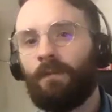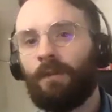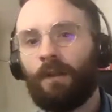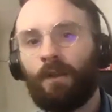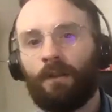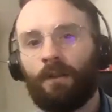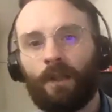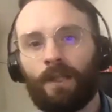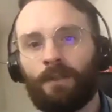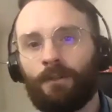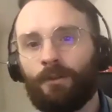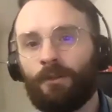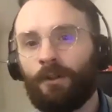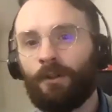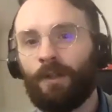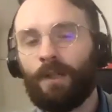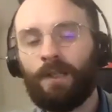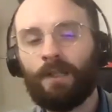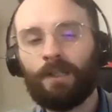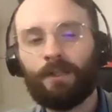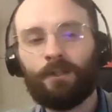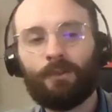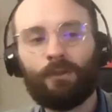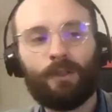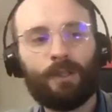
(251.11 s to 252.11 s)
A ledger
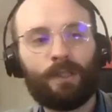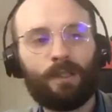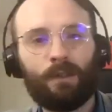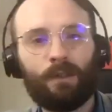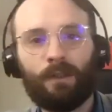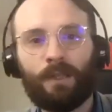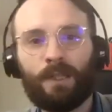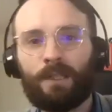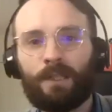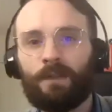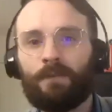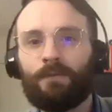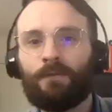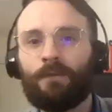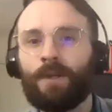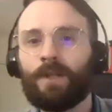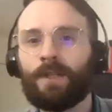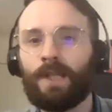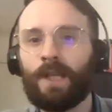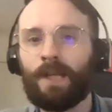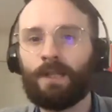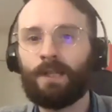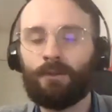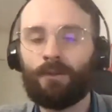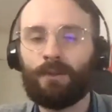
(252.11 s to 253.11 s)
is just a list of
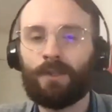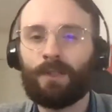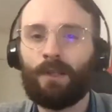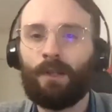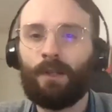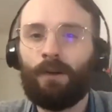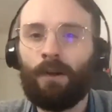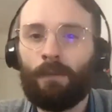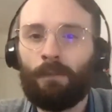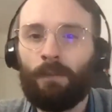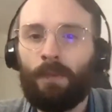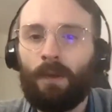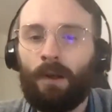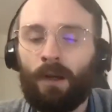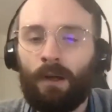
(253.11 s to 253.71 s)
transactions that